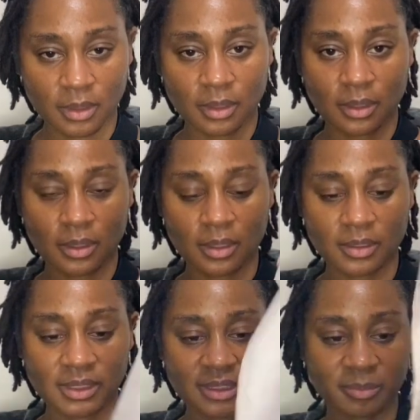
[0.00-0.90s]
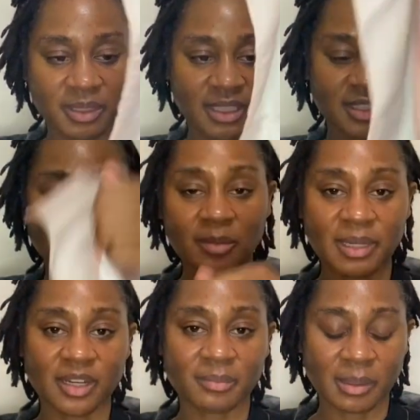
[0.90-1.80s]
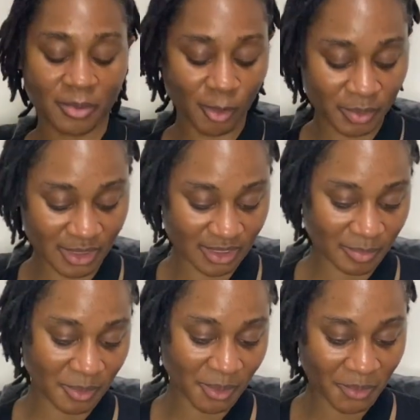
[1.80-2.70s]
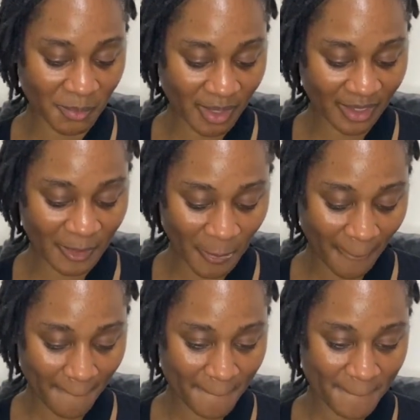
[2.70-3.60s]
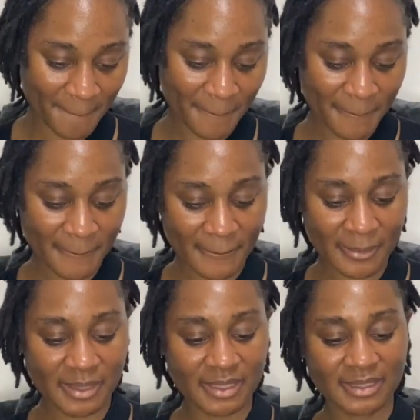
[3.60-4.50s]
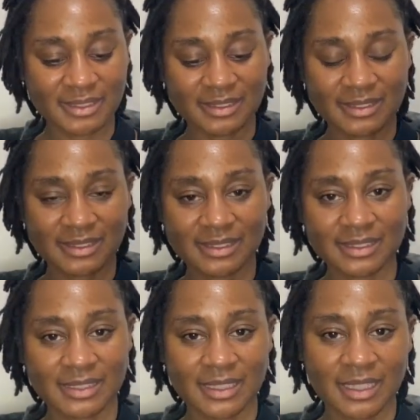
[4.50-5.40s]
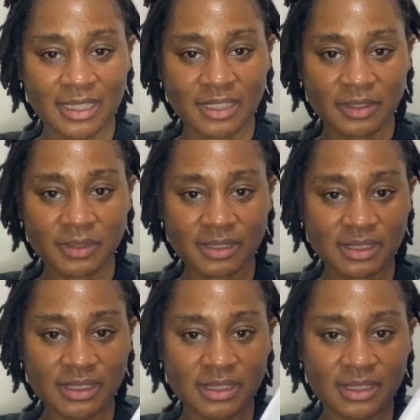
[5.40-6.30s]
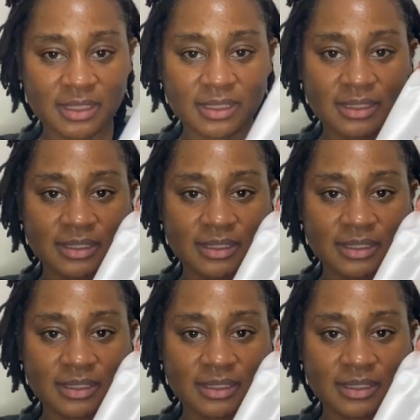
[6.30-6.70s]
oh, this is big. So I'm not gonna be able to open this up all the way, but you can see the